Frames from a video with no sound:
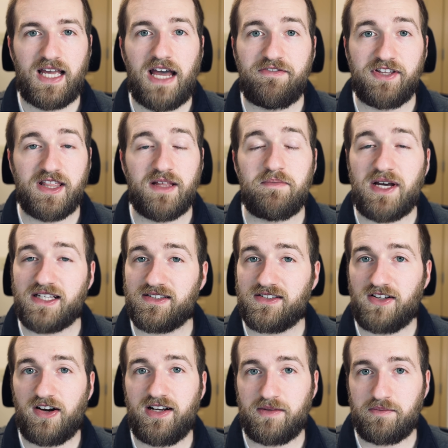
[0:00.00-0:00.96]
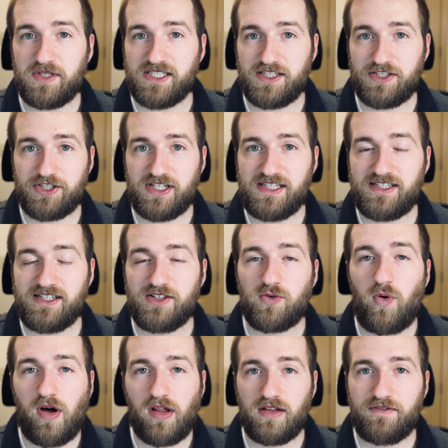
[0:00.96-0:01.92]
having the best starting positions in
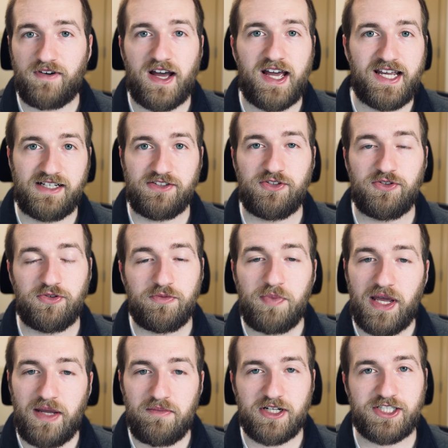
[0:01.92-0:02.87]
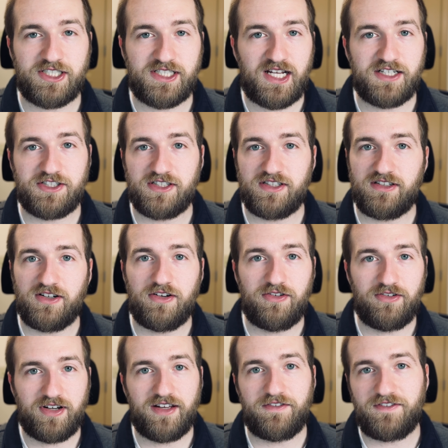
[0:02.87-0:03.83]
qualifying to pay much attention to
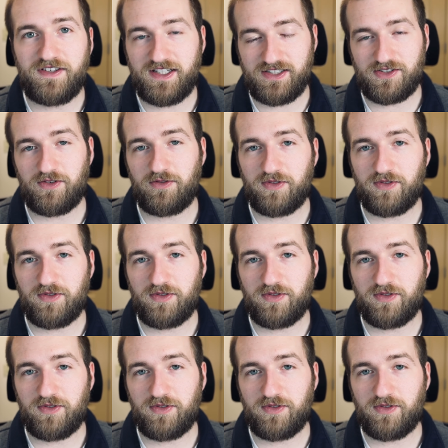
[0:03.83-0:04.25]
know if he's